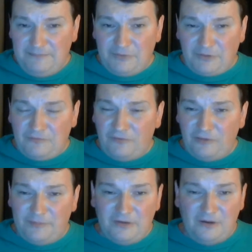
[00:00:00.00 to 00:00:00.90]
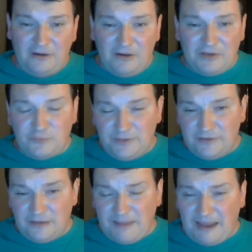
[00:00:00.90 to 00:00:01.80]
You can follow me on Twitter
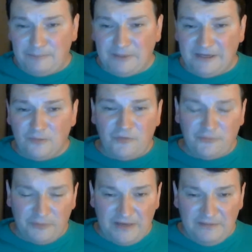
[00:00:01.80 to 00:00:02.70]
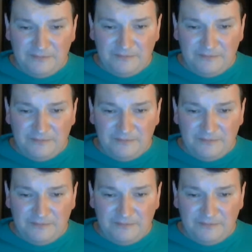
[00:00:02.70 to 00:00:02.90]
at BadPlayer03.